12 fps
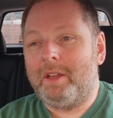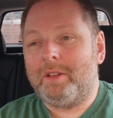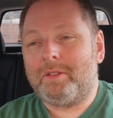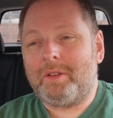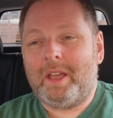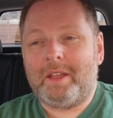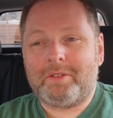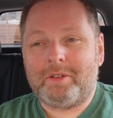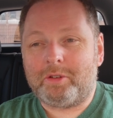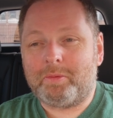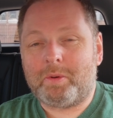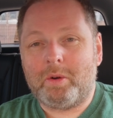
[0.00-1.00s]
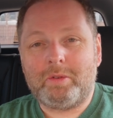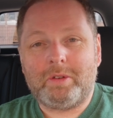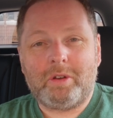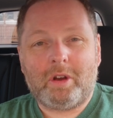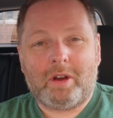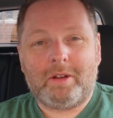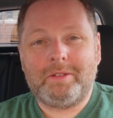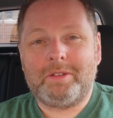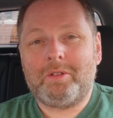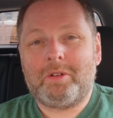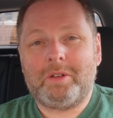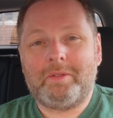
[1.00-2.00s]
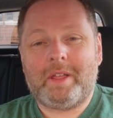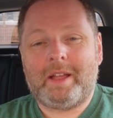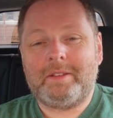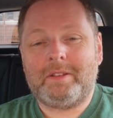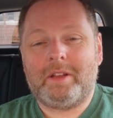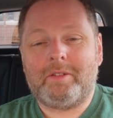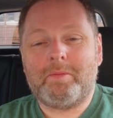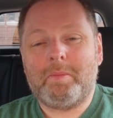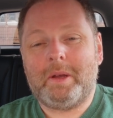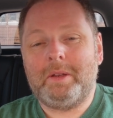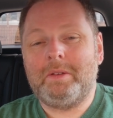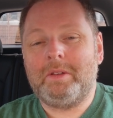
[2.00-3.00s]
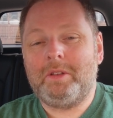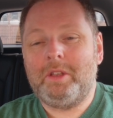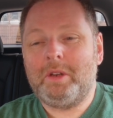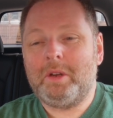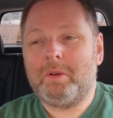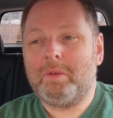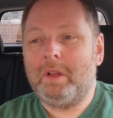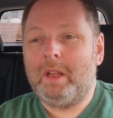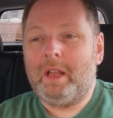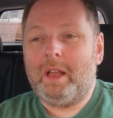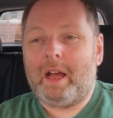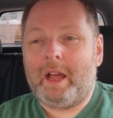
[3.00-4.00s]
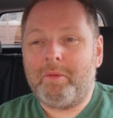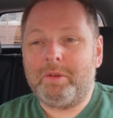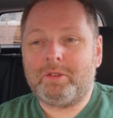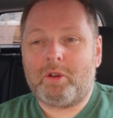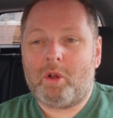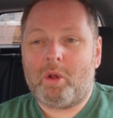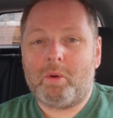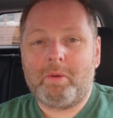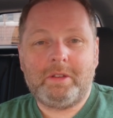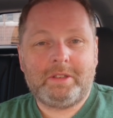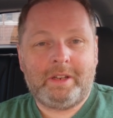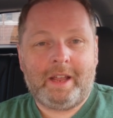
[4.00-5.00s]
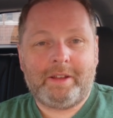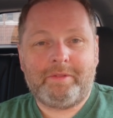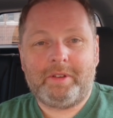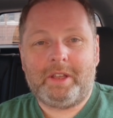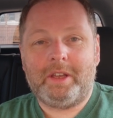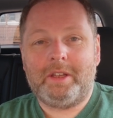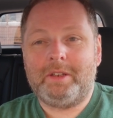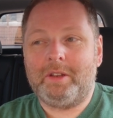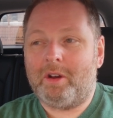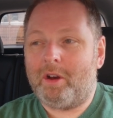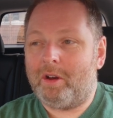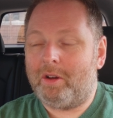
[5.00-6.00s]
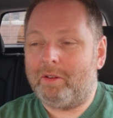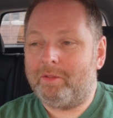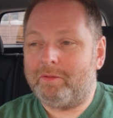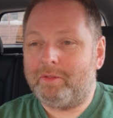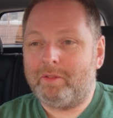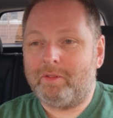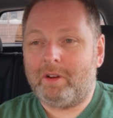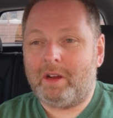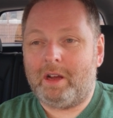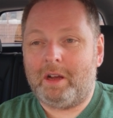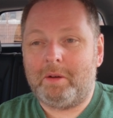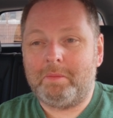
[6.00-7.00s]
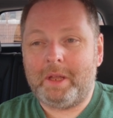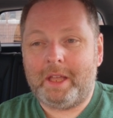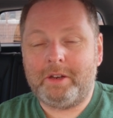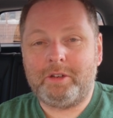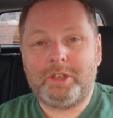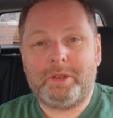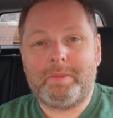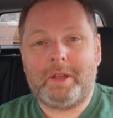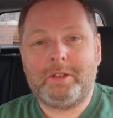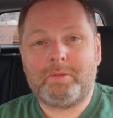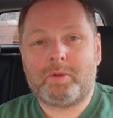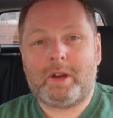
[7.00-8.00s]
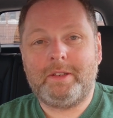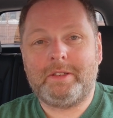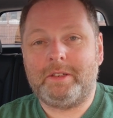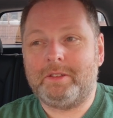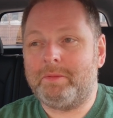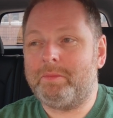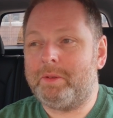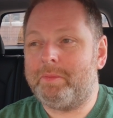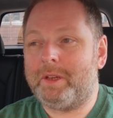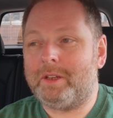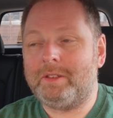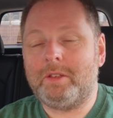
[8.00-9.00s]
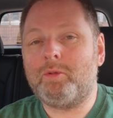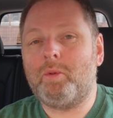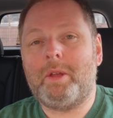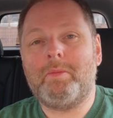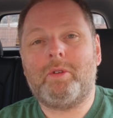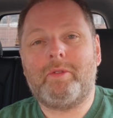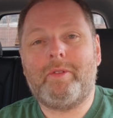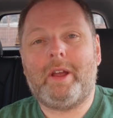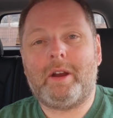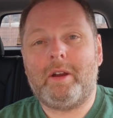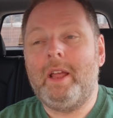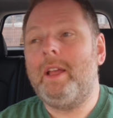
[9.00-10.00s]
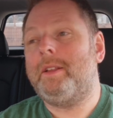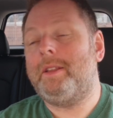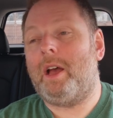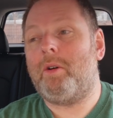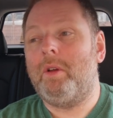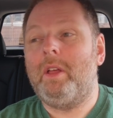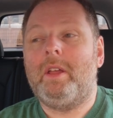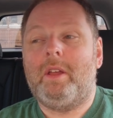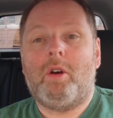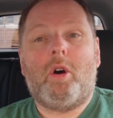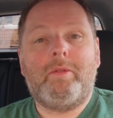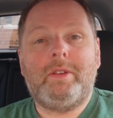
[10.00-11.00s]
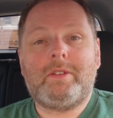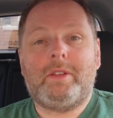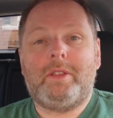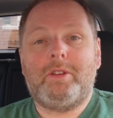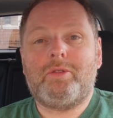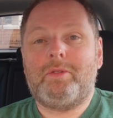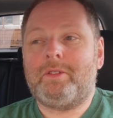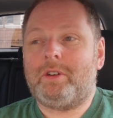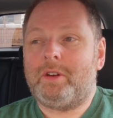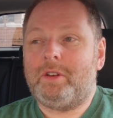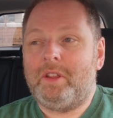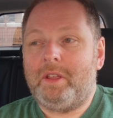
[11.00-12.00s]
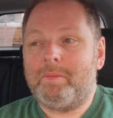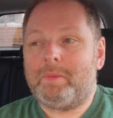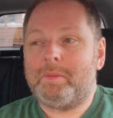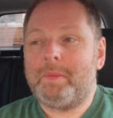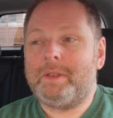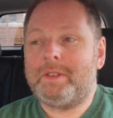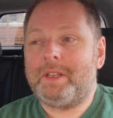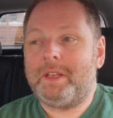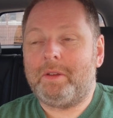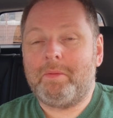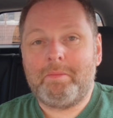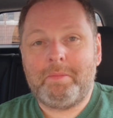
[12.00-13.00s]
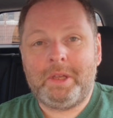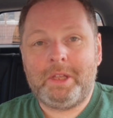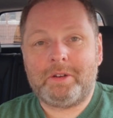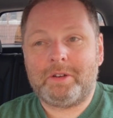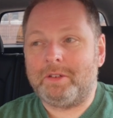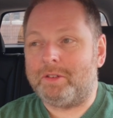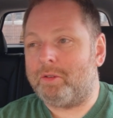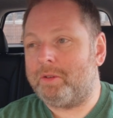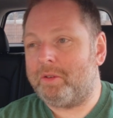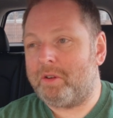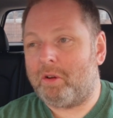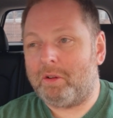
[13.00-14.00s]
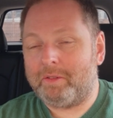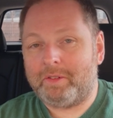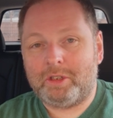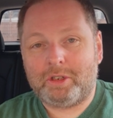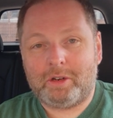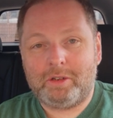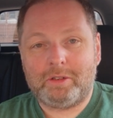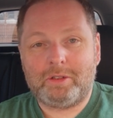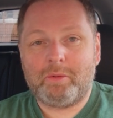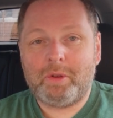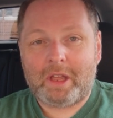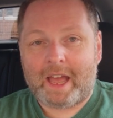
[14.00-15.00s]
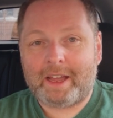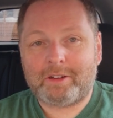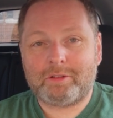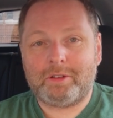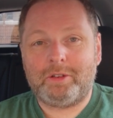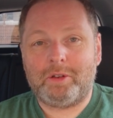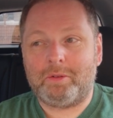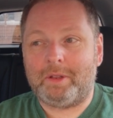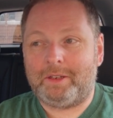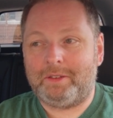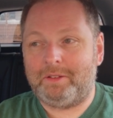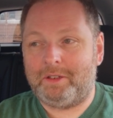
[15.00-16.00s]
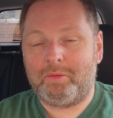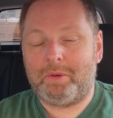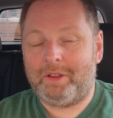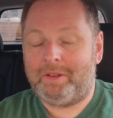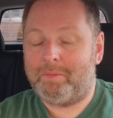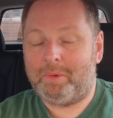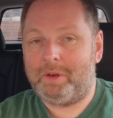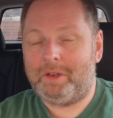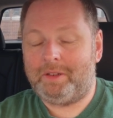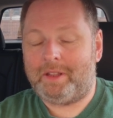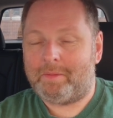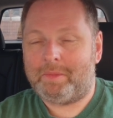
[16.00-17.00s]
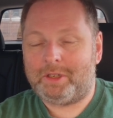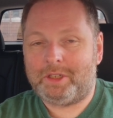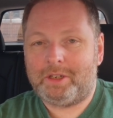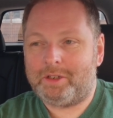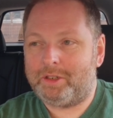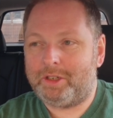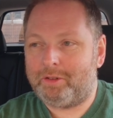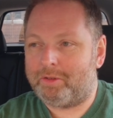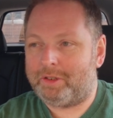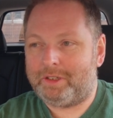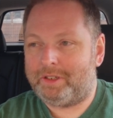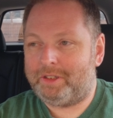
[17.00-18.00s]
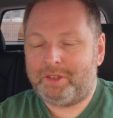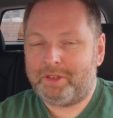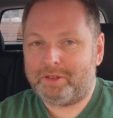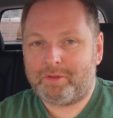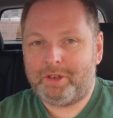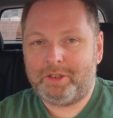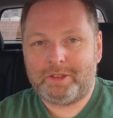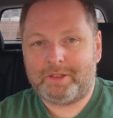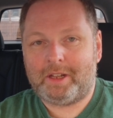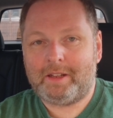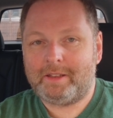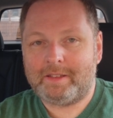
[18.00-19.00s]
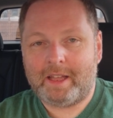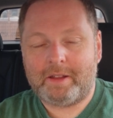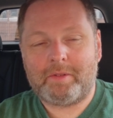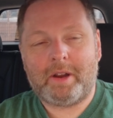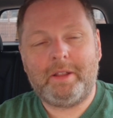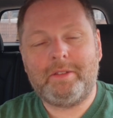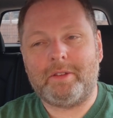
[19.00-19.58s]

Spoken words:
So yes, there's pros and cons and all of that stuff. But, you know, I was always an advocate of energy-based pricing simply because it's way more fair. Now, obviously, they should start implementing meters on all of the chargers so we actually know that did we put in that much energy or did the screen just tell us that, right?